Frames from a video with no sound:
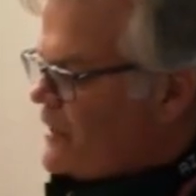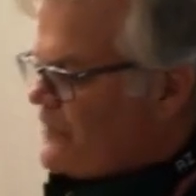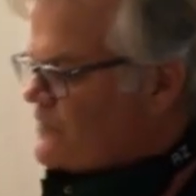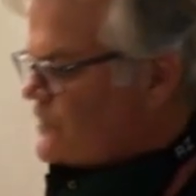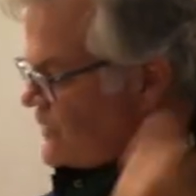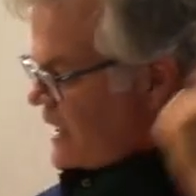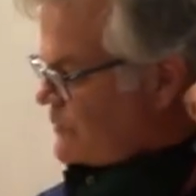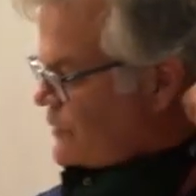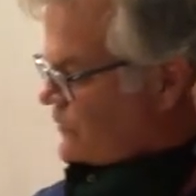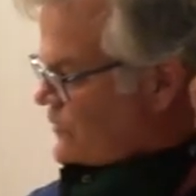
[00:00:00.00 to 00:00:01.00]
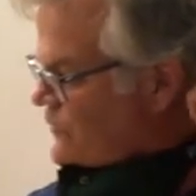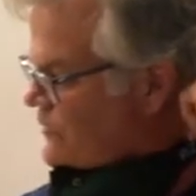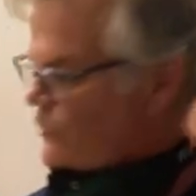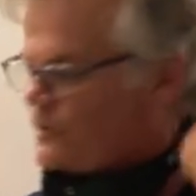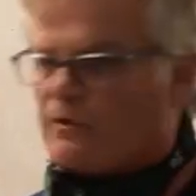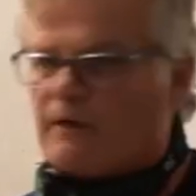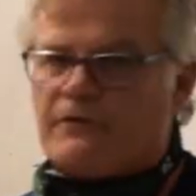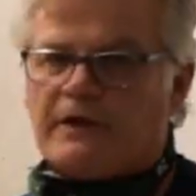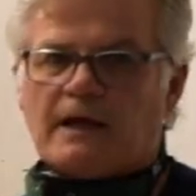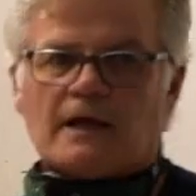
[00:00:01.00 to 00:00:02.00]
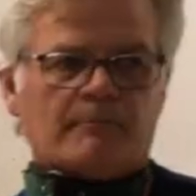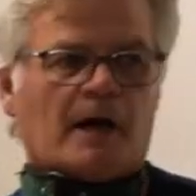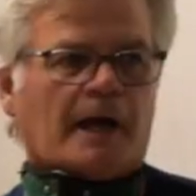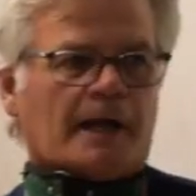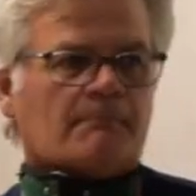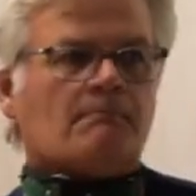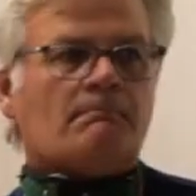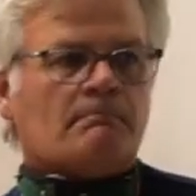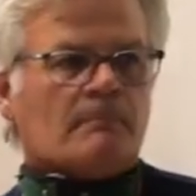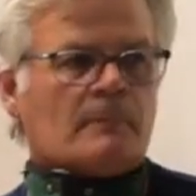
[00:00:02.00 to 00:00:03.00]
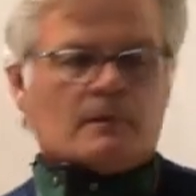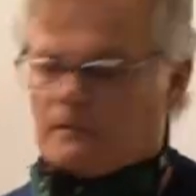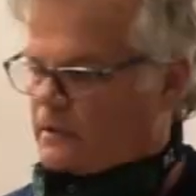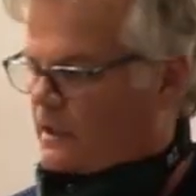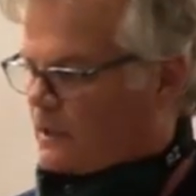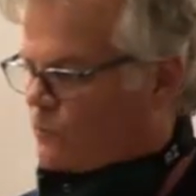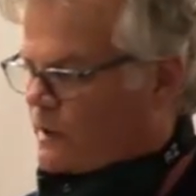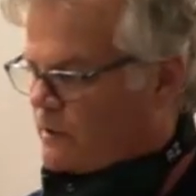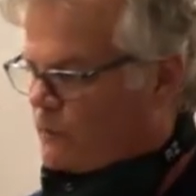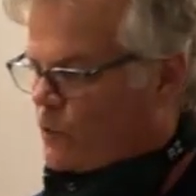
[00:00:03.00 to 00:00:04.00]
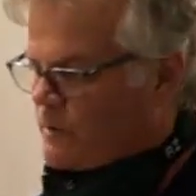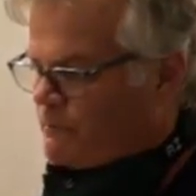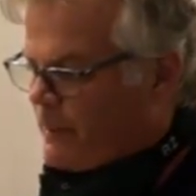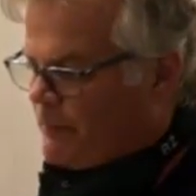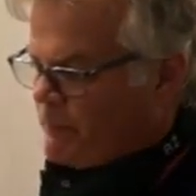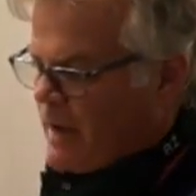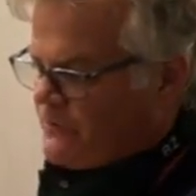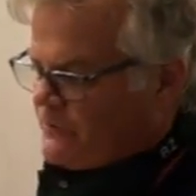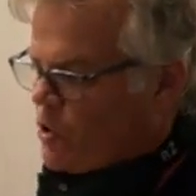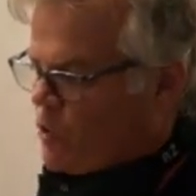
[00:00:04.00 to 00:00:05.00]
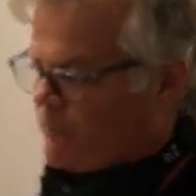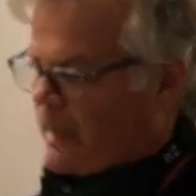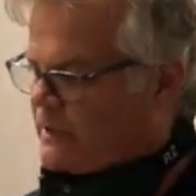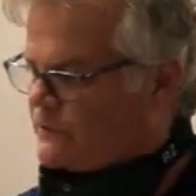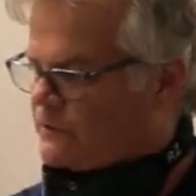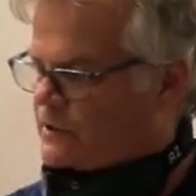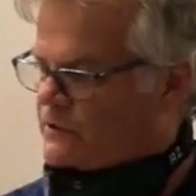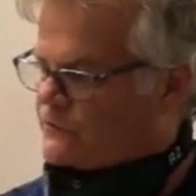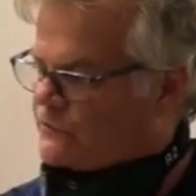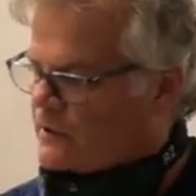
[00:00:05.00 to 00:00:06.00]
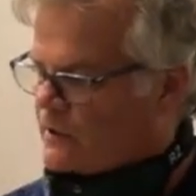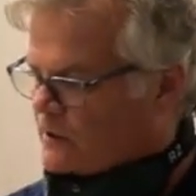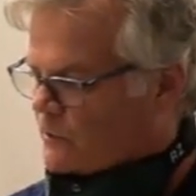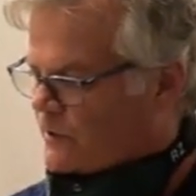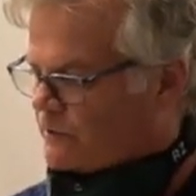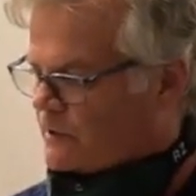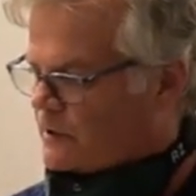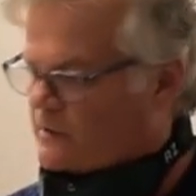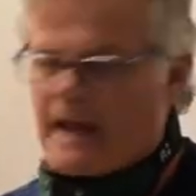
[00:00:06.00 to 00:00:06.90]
a sign business and we do everything out of pine. And we base coat paint these with lamp